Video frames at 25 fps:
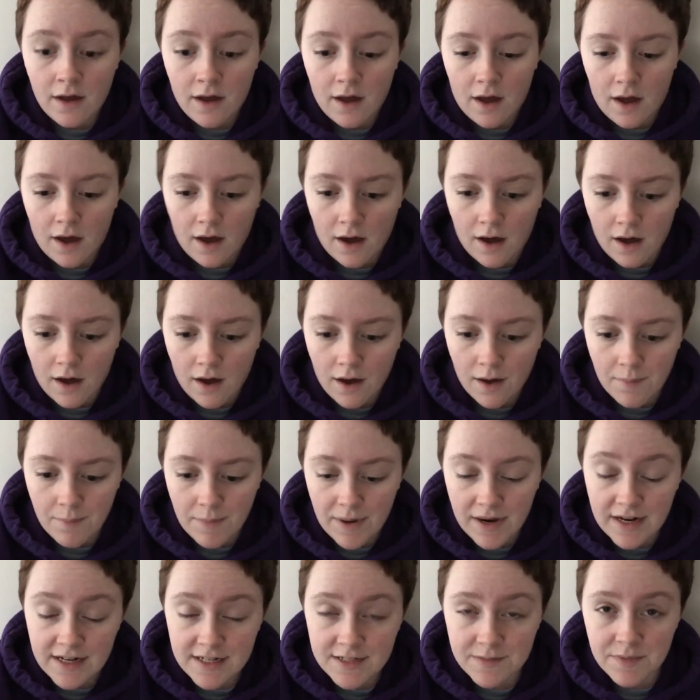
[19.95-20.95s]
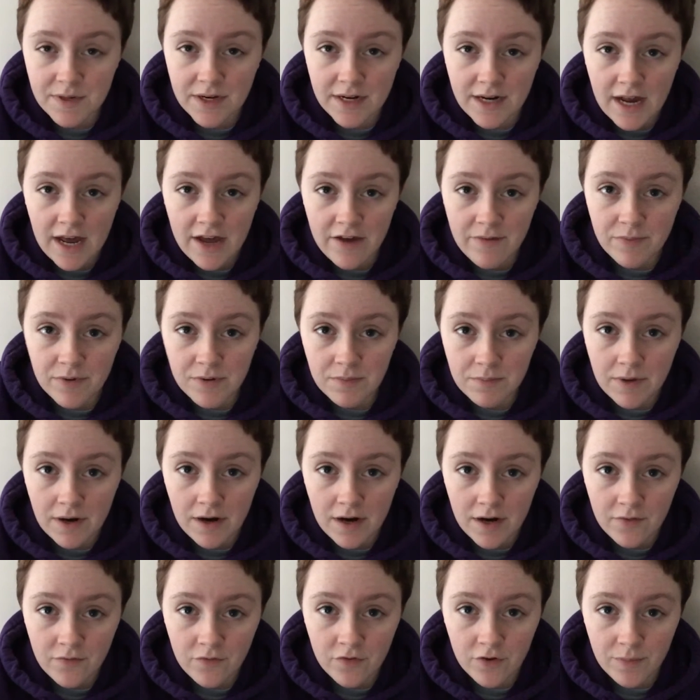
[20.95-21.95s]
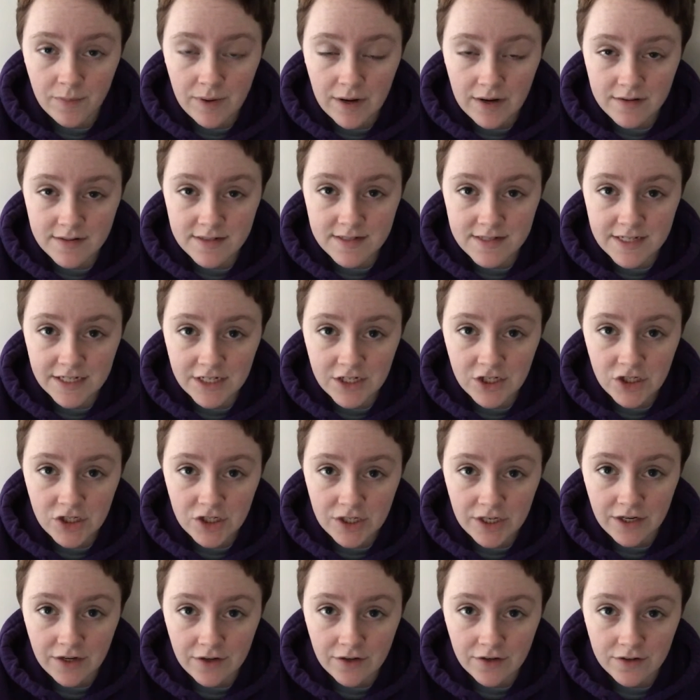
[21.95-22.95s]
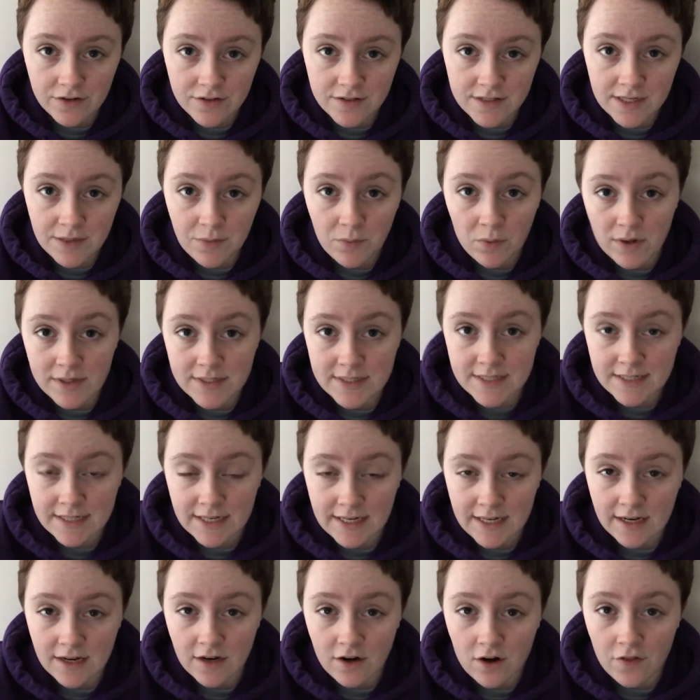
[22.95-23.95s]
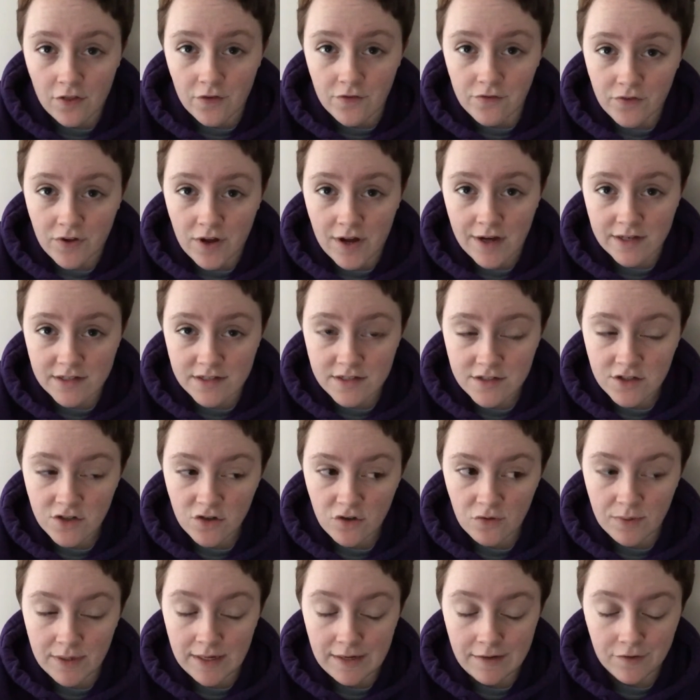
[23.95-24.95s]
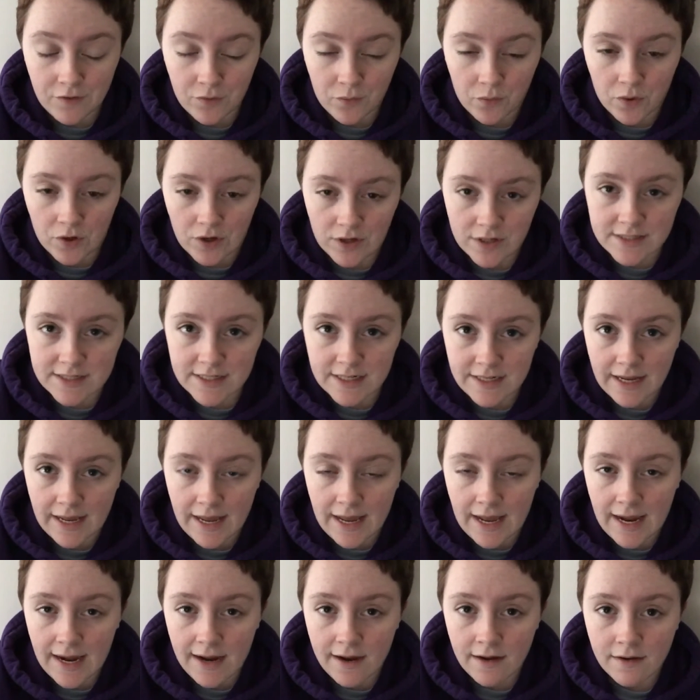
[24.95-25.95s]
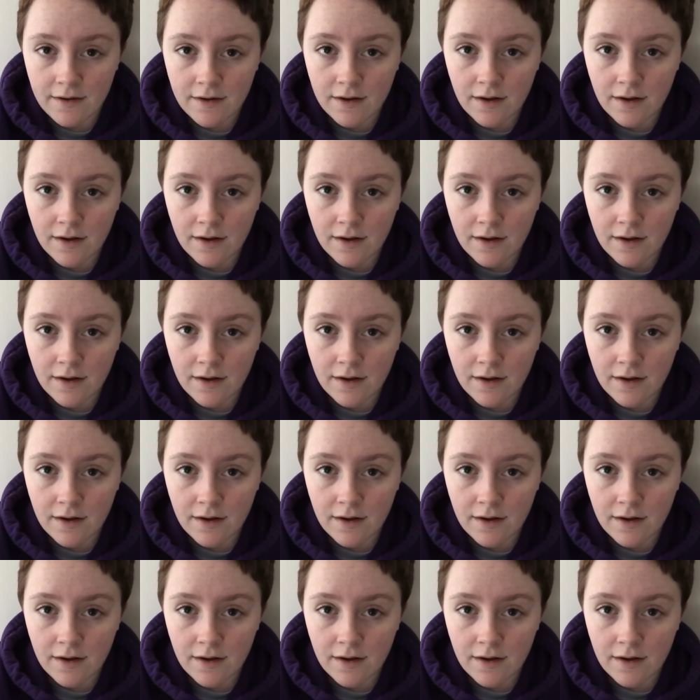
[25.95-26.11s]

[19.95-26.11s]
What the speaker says: My husband and I have been married for about 6 years. He wants to get in on the vlogs too, but he's at work today.